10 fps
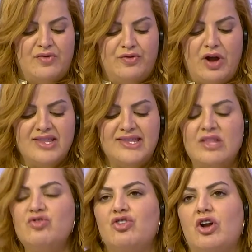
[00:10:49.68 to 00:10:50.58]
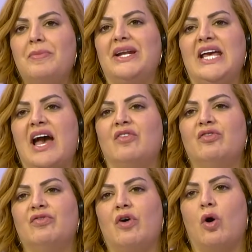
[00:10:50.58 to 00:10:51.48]
France and Germany
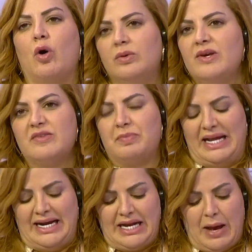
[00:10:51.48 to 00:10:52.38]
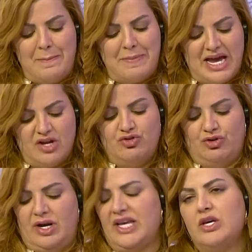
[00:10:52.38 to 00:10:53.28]
have always played
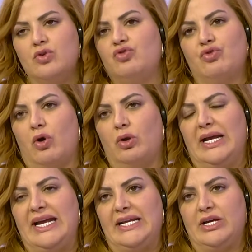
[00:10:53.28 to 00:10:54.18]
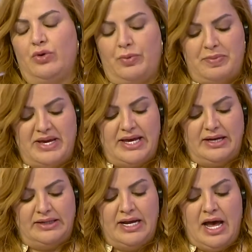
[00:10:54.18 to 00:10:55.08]
a huge role in
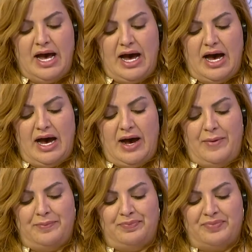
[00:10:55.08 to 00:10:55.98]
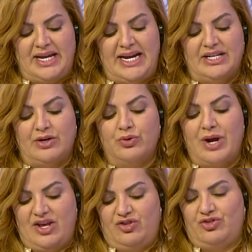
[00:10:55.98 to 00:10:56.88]
European
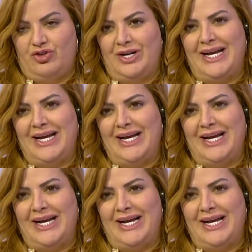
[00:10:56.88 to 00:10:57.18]
integration.